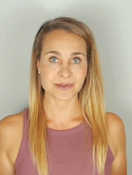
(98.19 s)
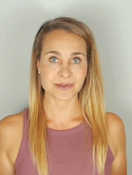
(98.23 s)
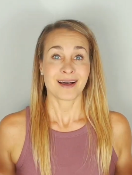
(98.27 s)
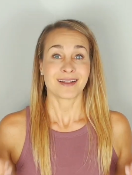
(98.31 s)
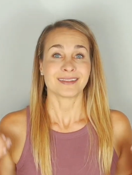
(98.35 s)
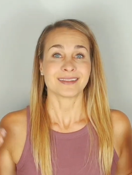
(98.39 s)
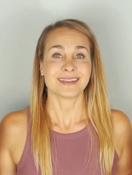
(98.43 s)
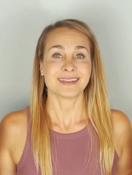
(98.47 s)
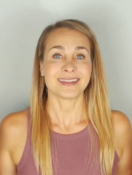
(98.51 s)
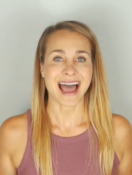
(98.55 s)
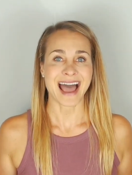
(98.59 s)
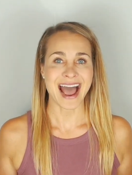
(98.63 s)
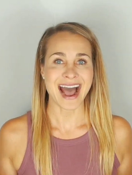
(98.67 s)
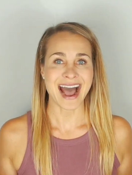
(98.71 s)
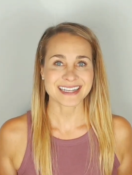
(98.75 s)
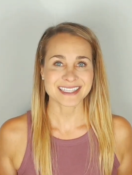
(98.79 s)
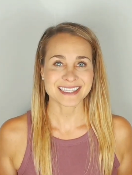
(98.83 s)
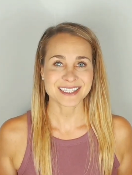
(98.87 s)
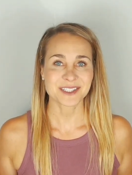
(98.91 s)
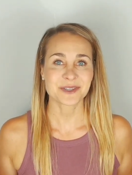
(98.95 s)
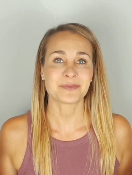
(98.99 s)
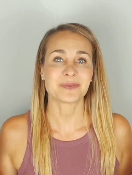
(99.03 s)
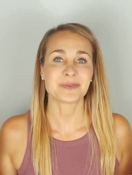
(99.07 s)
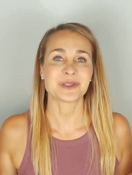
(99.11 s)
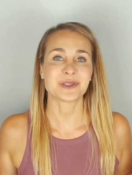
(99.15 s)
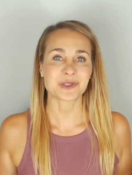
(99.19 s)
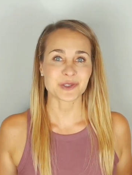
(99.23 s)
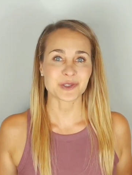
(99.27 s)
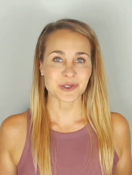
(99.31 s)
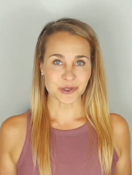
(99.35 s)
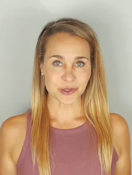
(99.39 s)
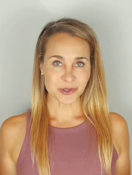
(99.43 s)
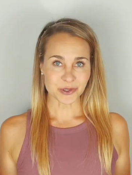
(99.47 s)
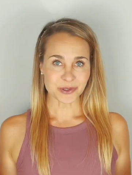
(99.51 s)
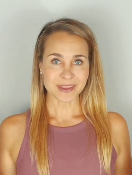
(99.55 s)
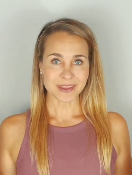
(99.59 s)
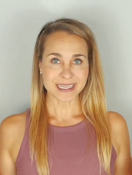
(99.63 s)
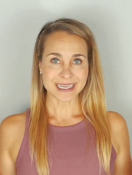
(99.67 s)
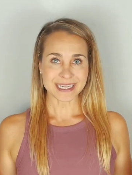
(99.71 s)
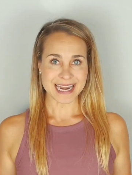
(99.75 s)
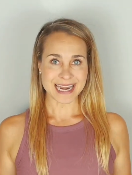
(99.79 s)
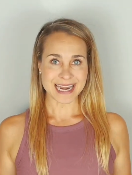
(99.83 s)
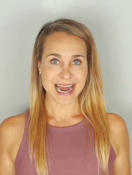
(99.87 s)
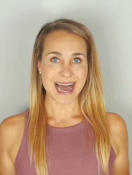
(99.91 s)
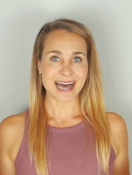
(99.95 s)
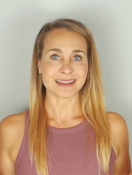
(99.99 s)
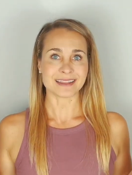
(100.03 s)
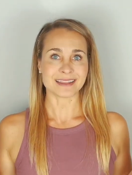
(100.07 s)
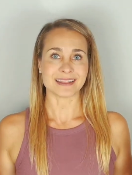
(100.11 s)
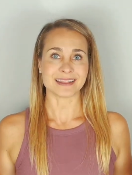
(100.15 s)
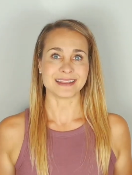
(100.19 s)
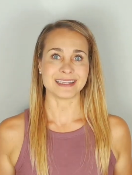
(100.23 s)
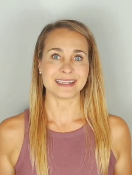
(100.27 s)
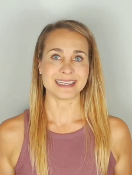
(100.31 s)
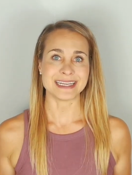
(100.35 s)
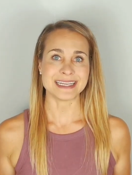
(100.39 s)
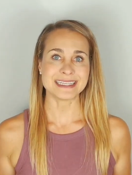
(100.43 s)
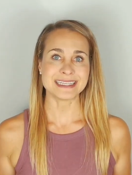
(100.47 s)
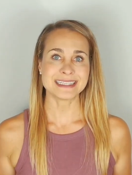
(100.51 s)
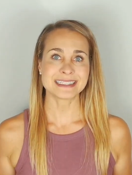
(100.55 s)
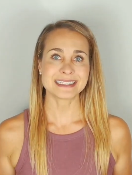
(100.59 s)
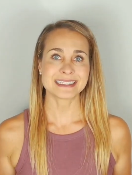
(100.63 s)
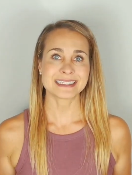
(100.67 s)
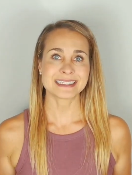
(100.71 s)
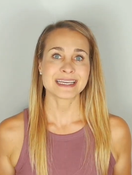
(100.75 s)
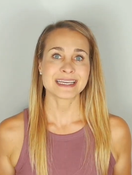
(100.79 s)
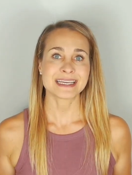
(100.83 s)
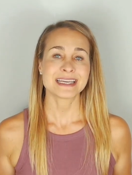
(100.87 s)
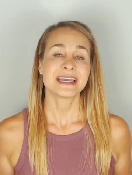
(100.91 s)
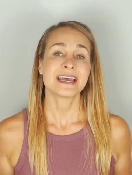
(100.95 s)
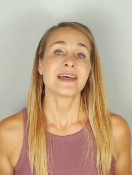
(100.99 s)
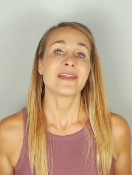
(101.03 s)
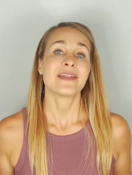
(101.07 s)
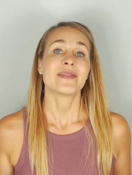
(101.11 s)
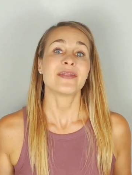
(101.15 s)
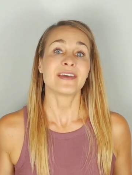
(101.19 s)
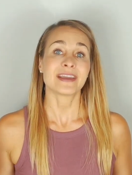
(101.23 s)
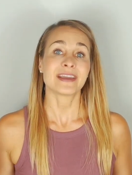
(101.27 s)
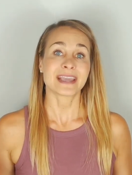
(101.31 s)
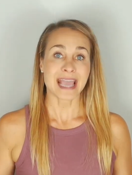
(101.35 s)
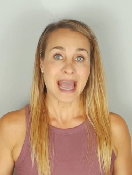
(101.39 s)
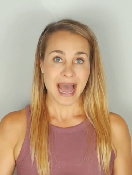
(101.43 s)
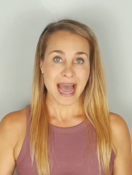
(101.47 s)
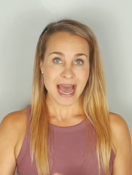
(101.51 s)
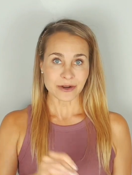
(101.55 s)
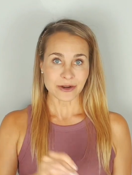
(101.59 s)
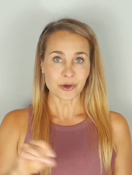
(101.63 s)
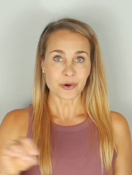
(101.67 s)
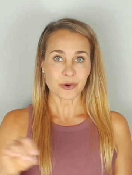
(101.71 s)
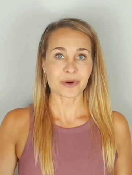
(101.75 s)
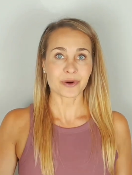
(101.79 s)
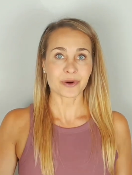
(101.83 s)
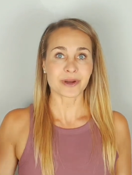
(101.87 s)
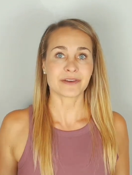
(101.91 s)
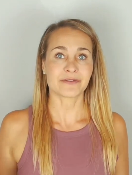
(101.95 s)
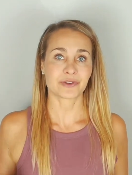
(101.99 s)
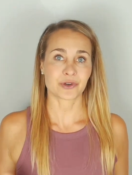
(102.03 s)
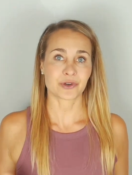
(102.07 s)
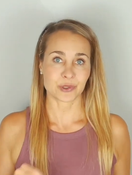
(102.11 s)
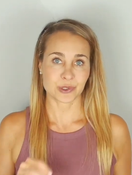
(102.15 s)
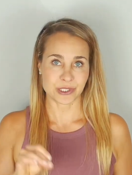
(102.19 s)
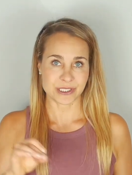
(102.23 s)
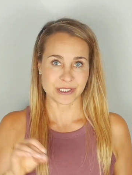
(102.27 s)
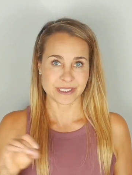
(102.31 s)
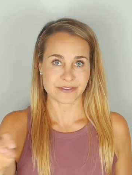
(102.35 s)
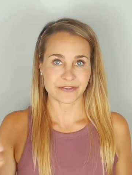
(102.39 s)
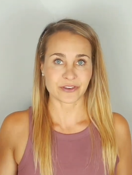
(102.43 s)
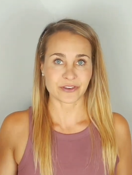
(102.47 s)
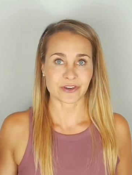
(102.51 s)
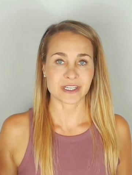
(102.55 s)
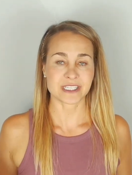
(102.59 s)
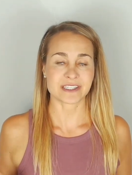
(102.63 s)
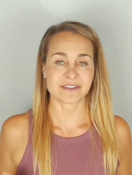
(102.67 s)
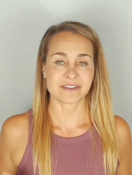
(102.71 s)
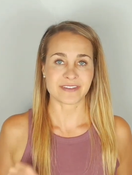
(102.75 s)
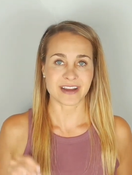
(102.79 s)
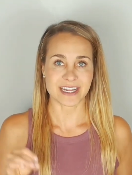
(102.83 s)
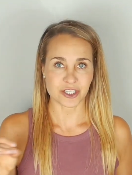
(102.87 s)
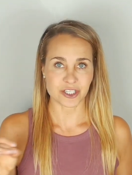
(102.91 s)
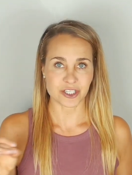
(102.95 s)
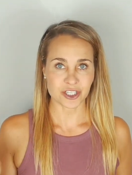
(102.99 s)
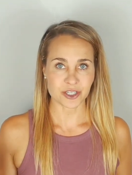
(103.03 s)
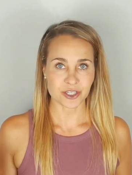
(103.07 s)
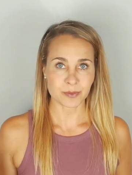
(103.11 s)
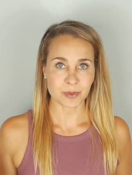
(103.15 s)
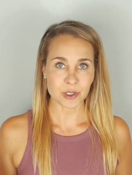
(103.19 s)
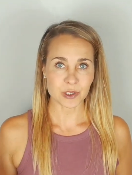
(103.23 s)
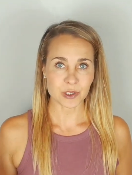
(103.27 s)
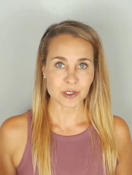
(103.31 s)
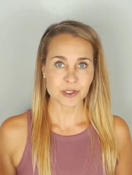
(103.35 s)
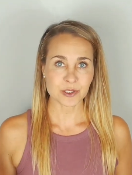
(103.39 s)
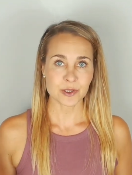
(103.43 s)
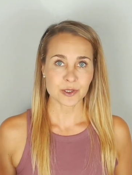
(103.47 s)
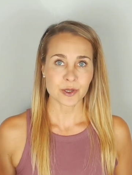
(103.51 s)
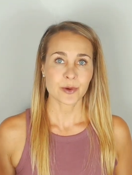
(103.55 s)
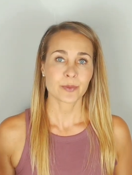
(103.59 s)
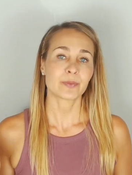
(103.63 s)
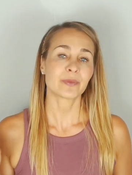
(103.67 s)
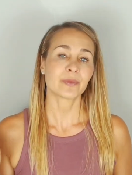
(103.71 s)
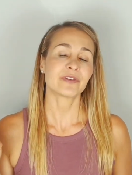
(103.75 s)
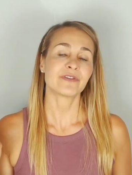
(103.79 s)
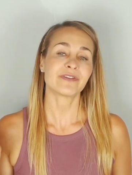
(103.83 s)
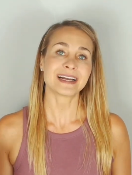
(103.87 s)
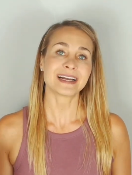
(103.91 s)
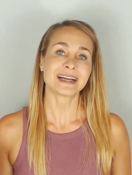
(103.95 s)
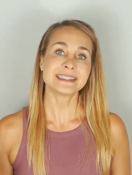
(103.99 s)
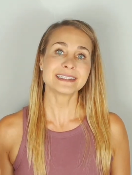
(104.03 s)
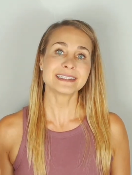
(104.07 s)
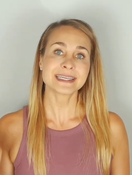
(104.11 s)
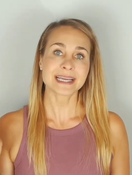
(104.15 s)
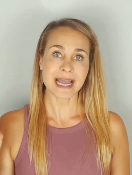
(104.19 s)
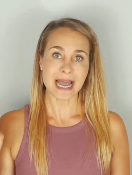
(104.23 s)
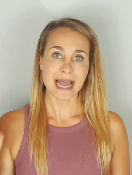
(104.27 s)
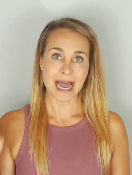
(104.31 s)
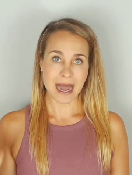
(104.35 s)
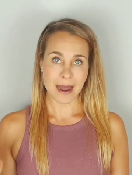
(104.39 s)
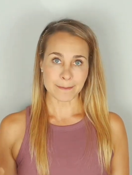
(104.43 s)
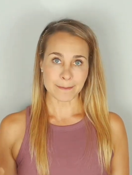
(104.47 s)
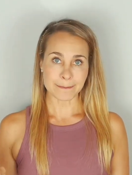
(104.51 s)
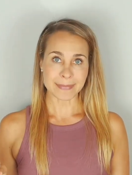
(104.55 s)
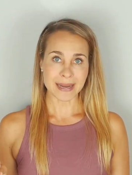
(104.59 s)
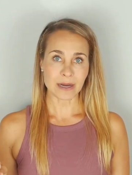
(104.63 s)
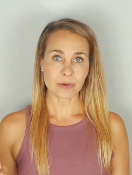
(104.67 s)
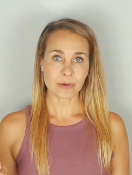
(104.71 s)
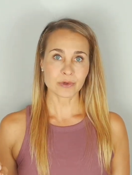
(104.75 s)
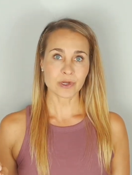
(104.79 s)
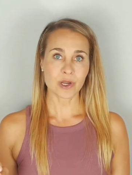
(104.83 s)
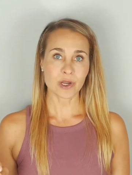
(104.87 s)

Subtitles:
Last but certainly not least, the category of cruciferous vegetables provides a compound